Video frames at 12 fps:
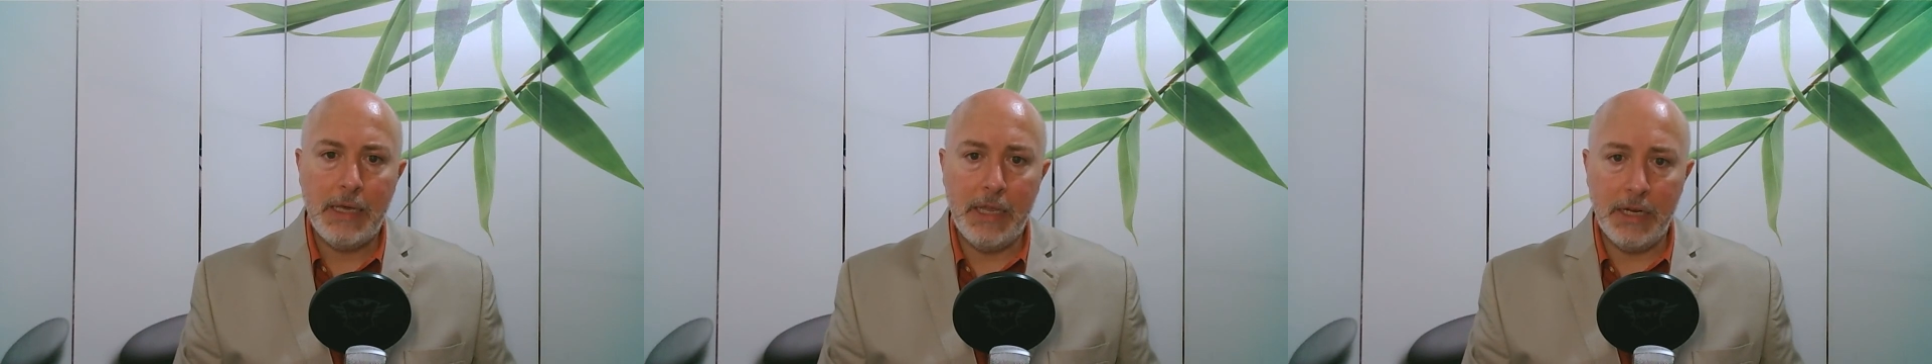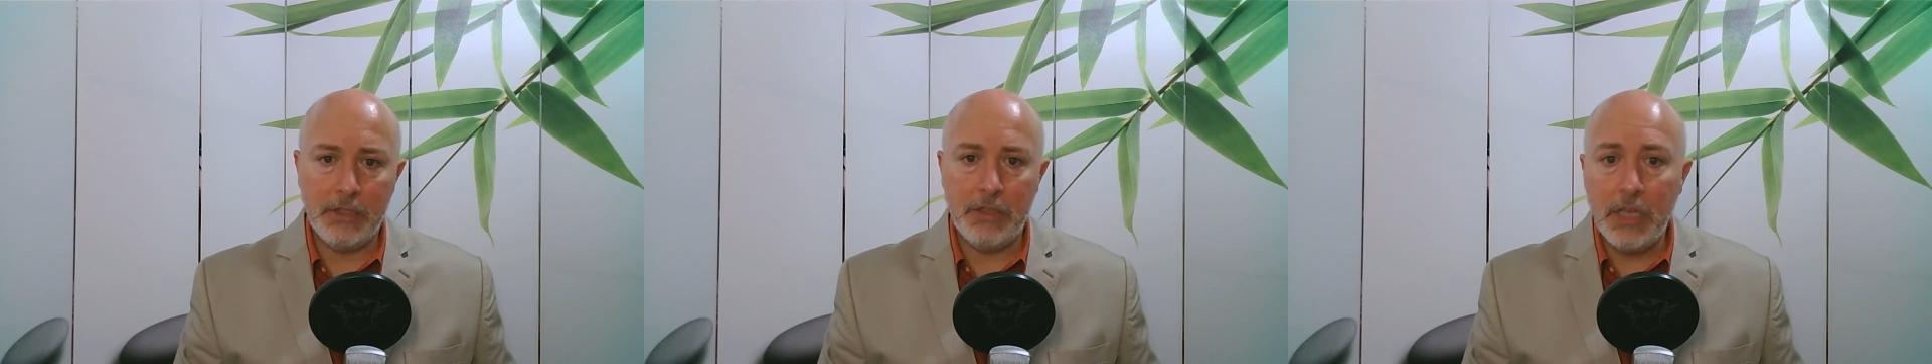
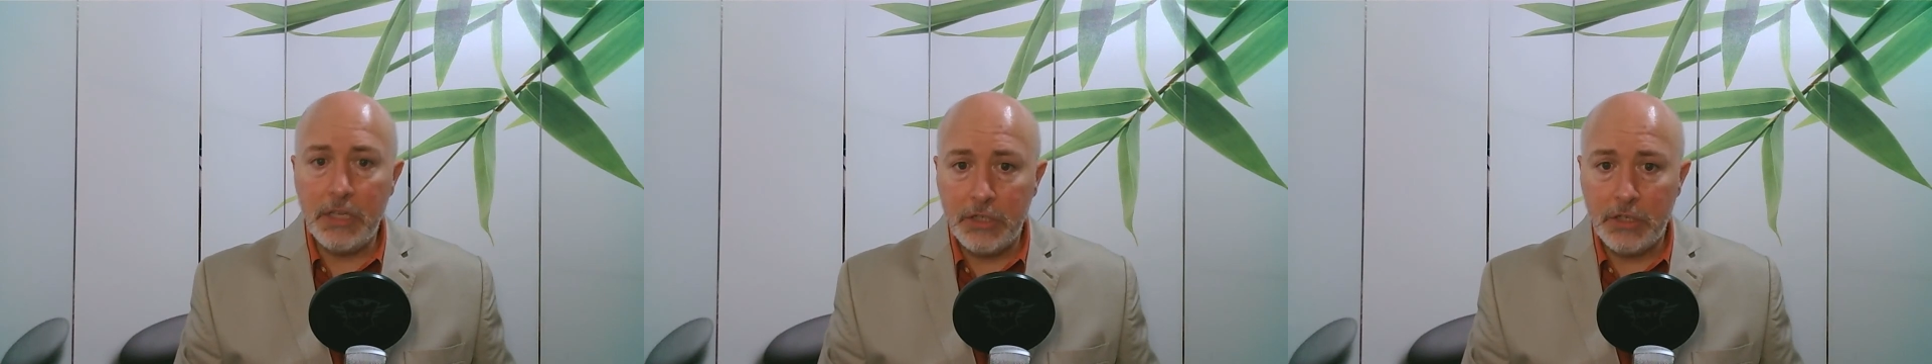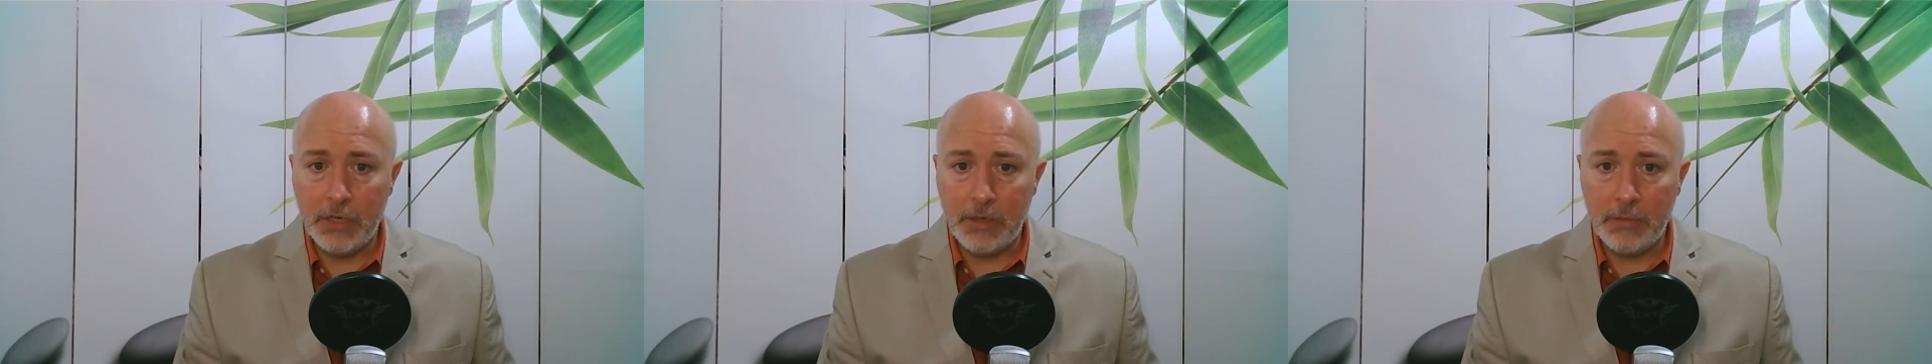In
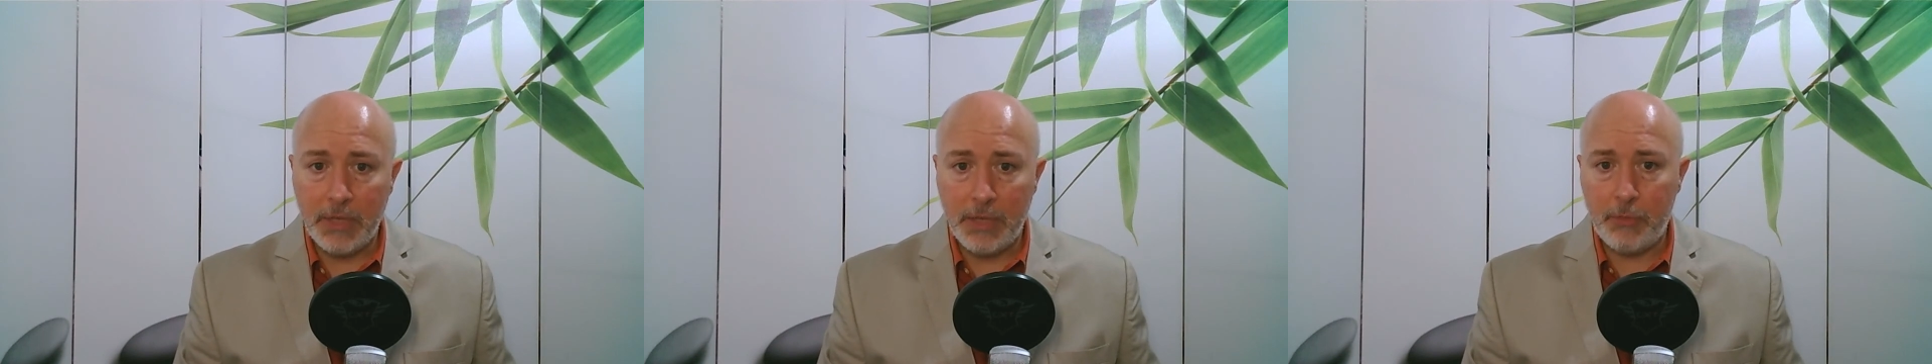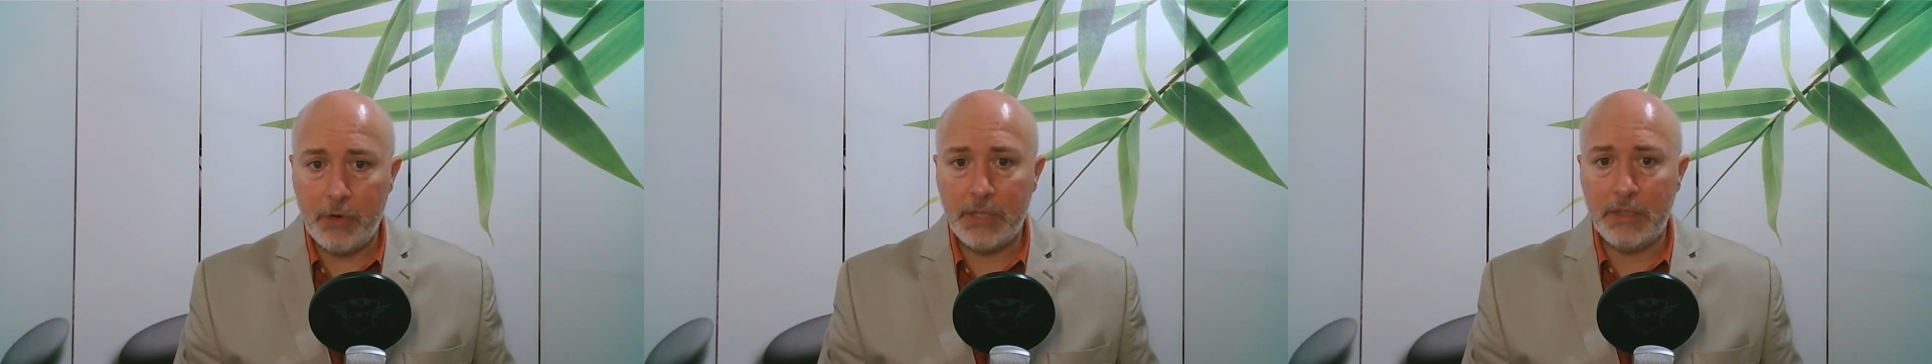addition,
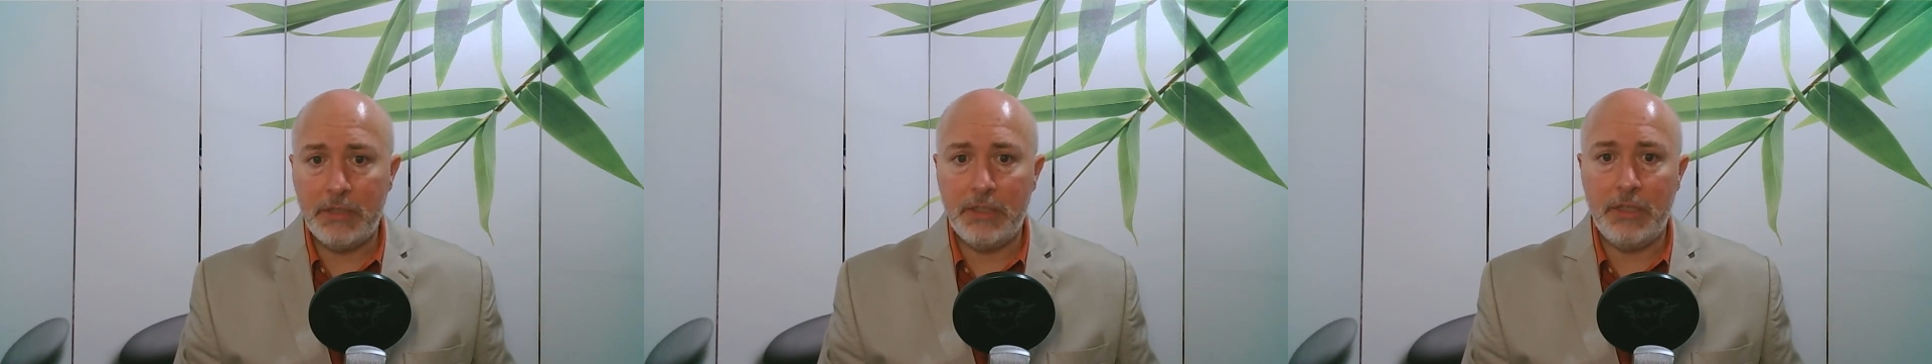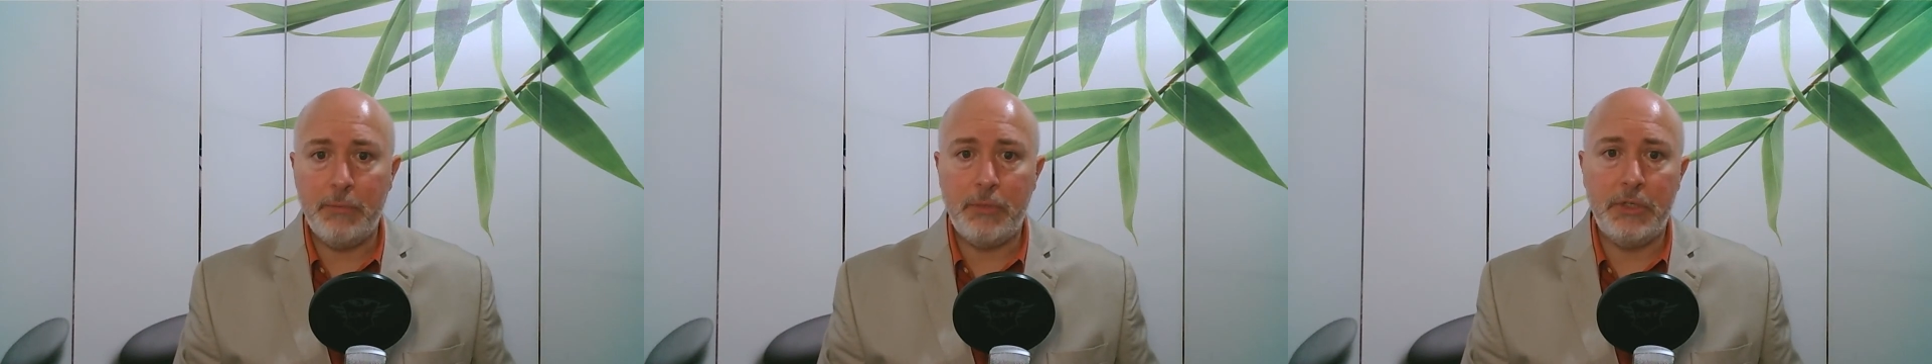by
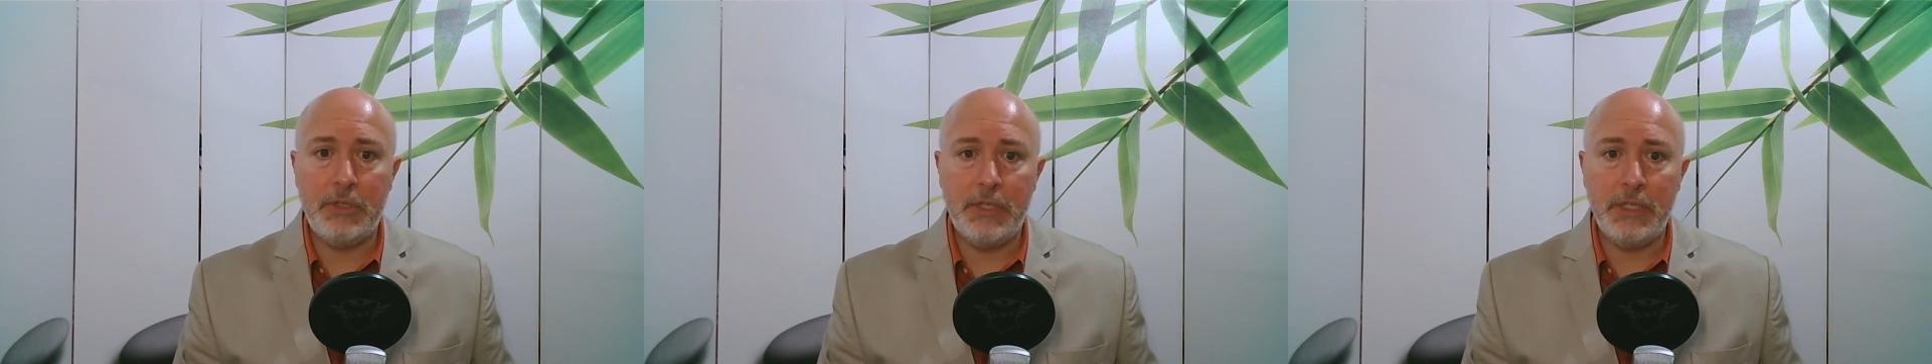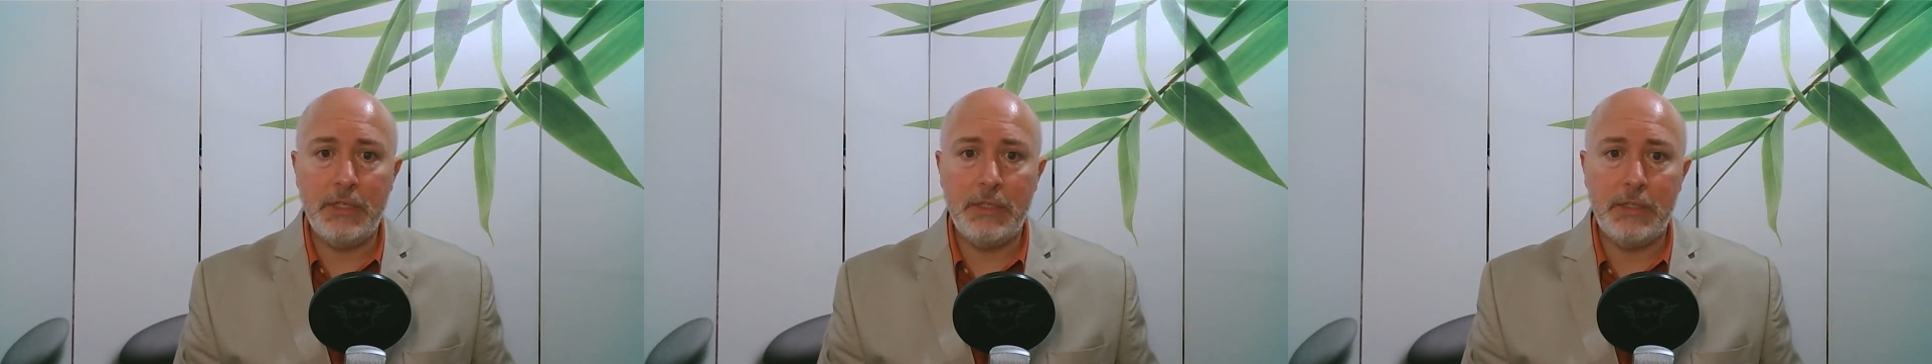practicing
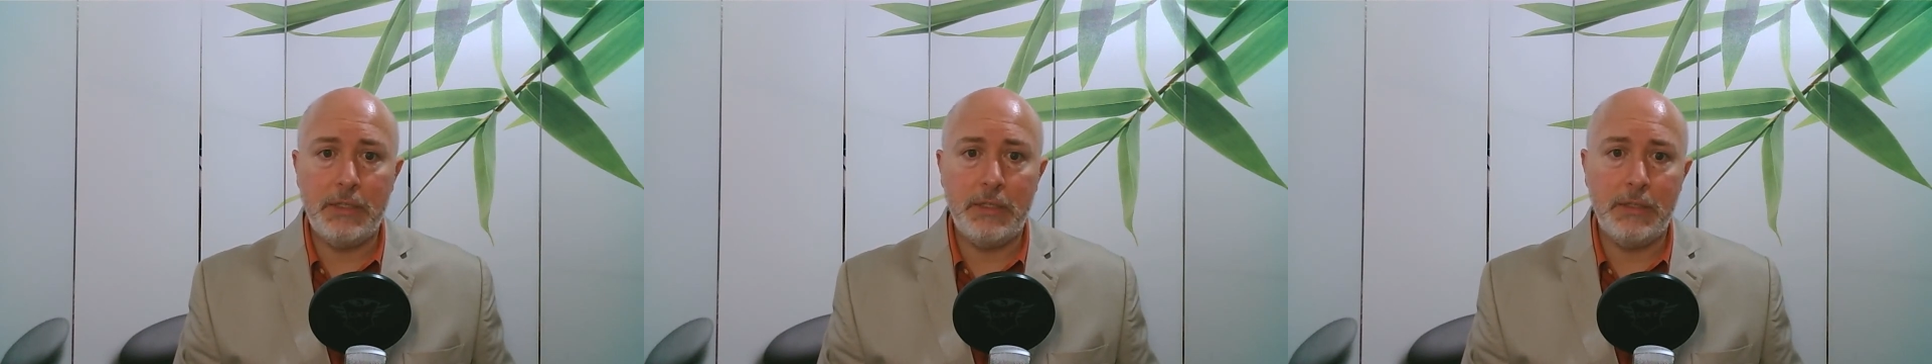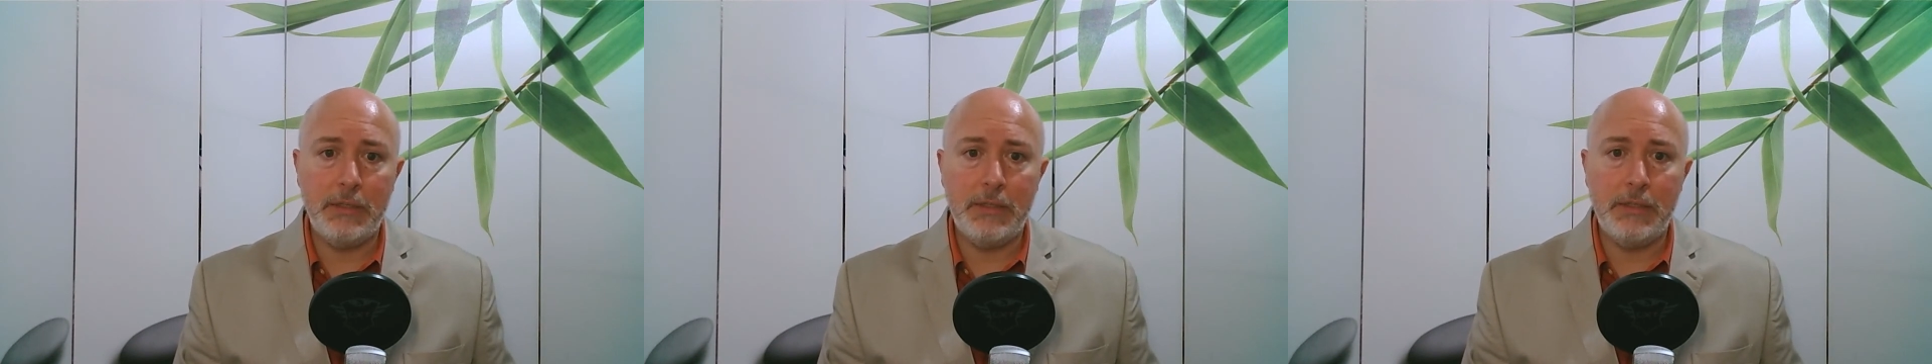
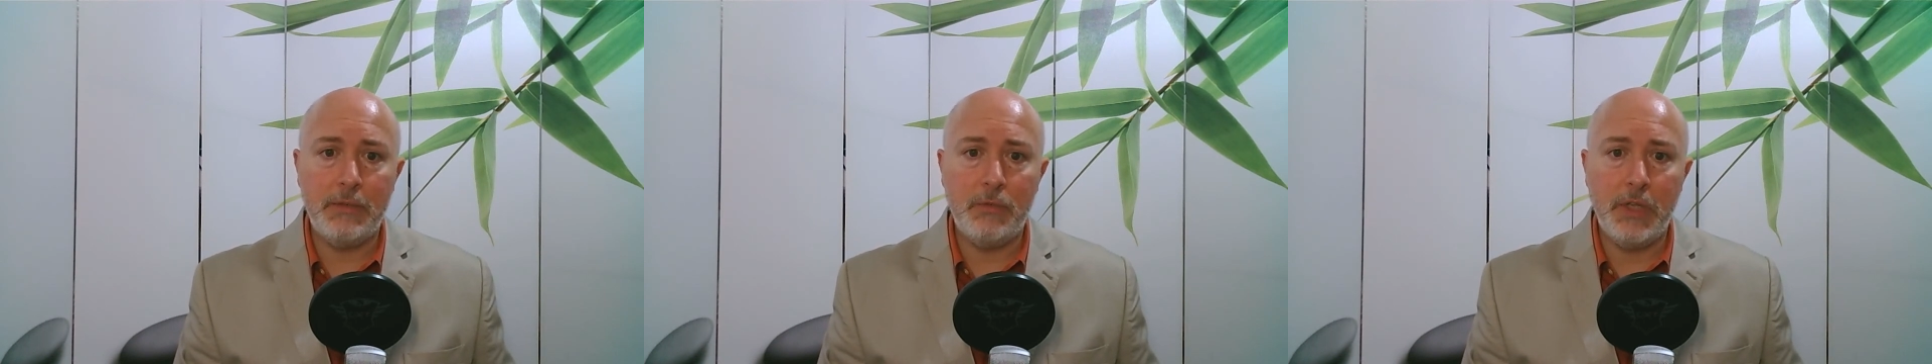persistence,